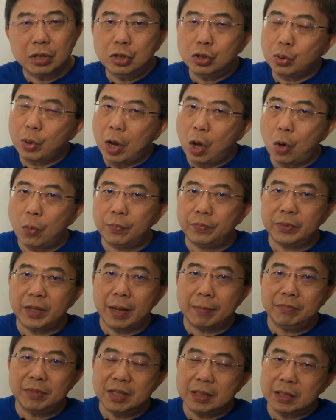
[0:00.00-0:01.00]
to help
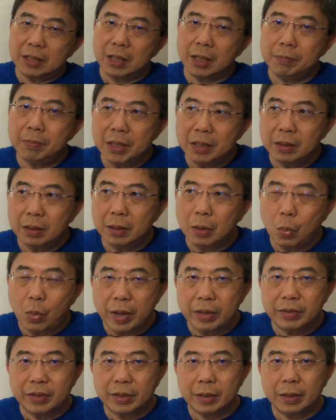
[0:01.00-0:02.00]
them determine
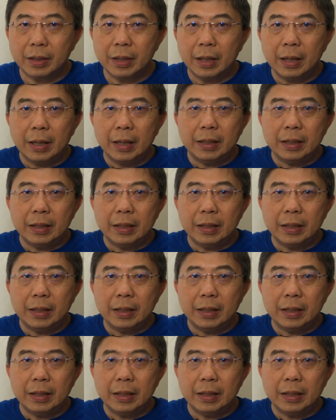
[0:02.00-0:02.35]
whether